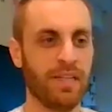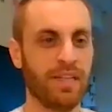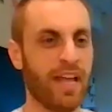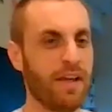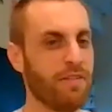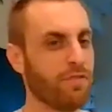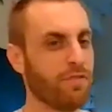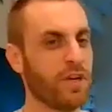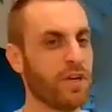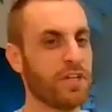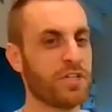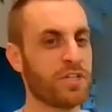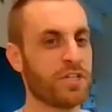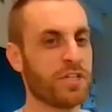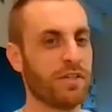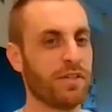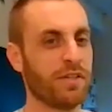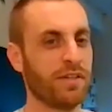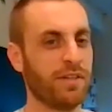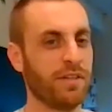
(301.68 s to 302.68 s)

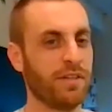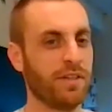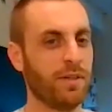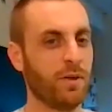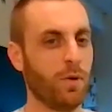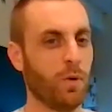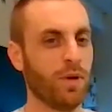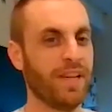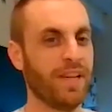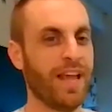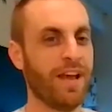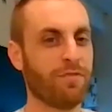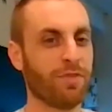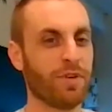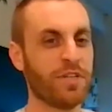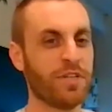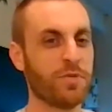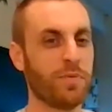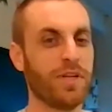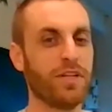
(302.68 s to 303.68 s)
Leveraged. or
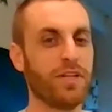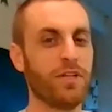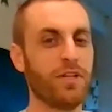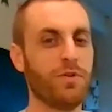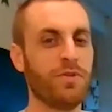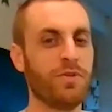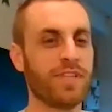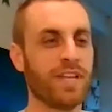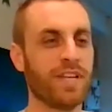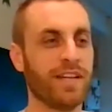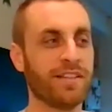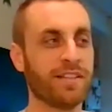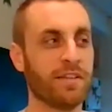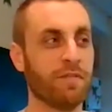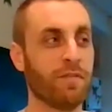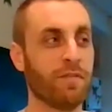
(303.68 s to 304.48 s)
leverage when used as a